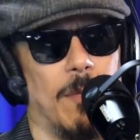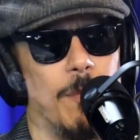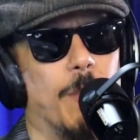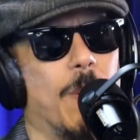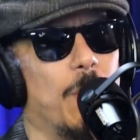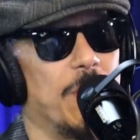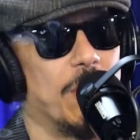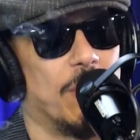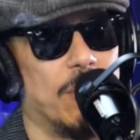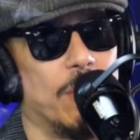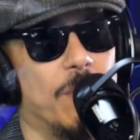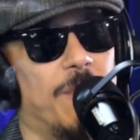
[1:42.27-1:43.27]
but when you
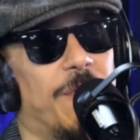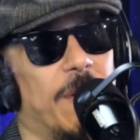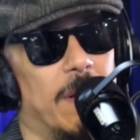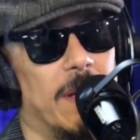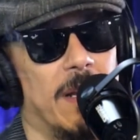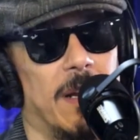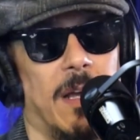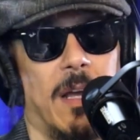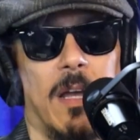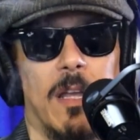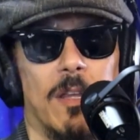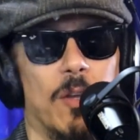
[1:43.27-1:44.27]
do feel it,
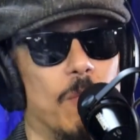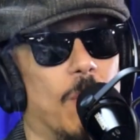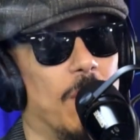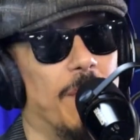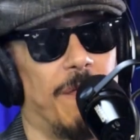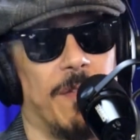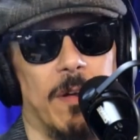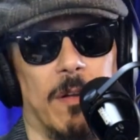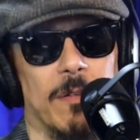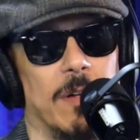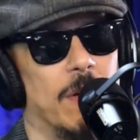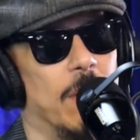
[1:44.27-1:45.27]
you won't
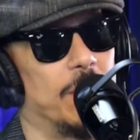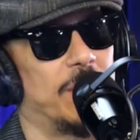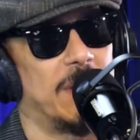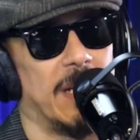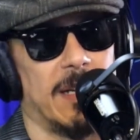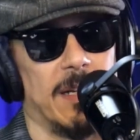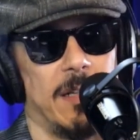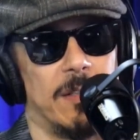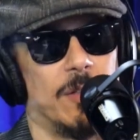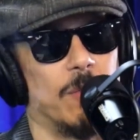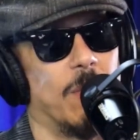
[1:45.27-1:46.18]
feel no sickness.